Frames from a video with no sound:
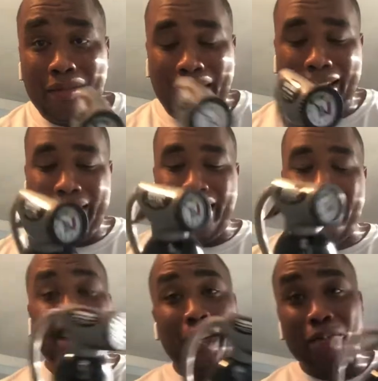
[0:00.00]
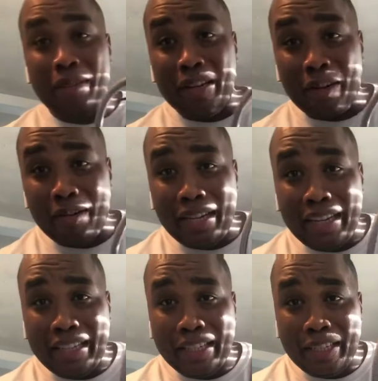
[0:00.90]
Alrighty, here we go,
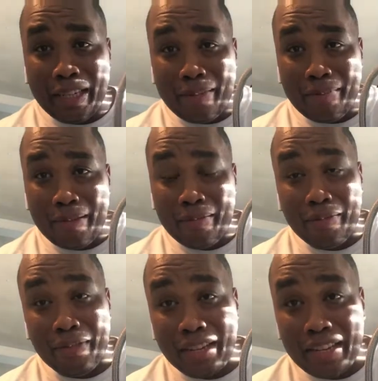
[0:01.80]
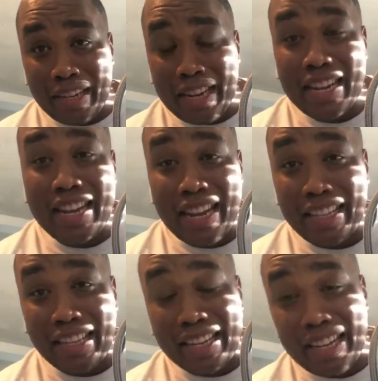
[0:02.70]
ladies and gentlemen, with
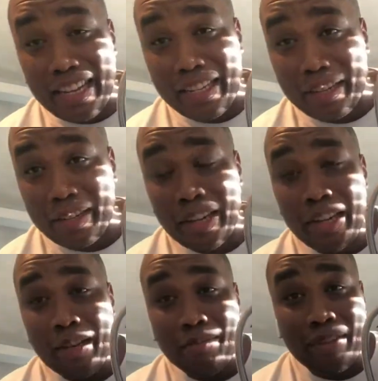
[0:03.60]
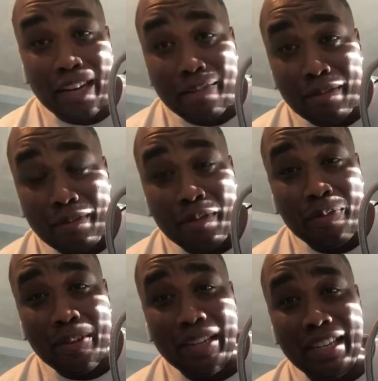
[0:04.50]
another product review
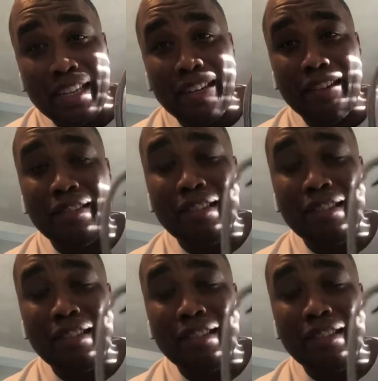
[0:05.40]
video.